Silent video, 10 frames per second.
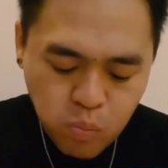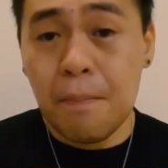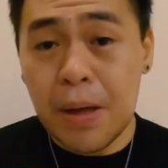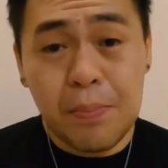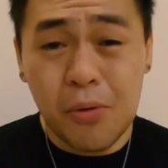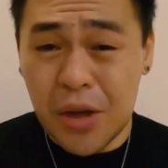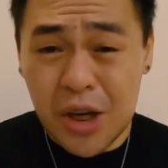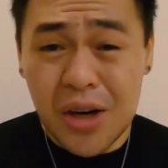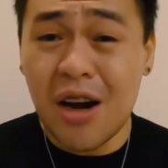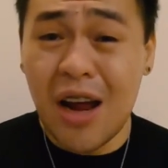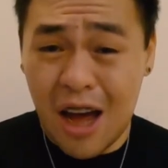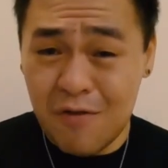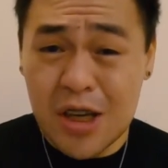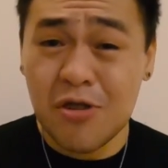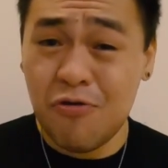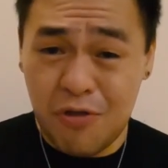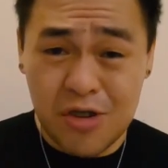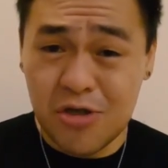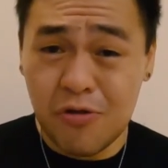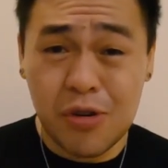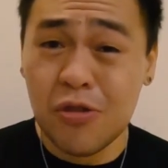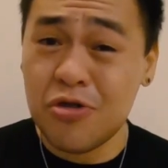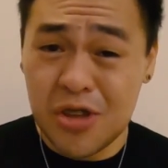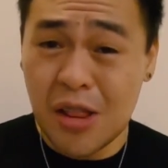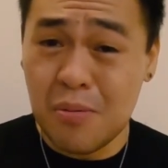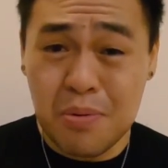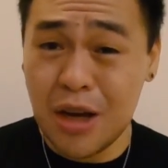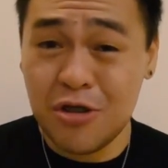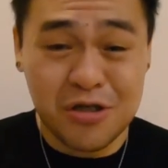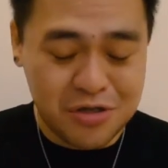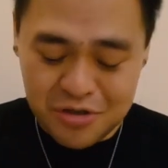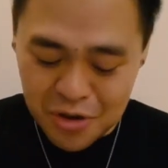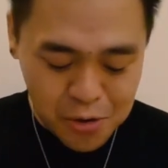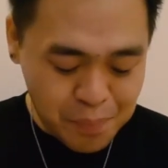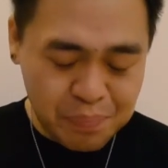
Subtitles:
People here are having a festival celebration, so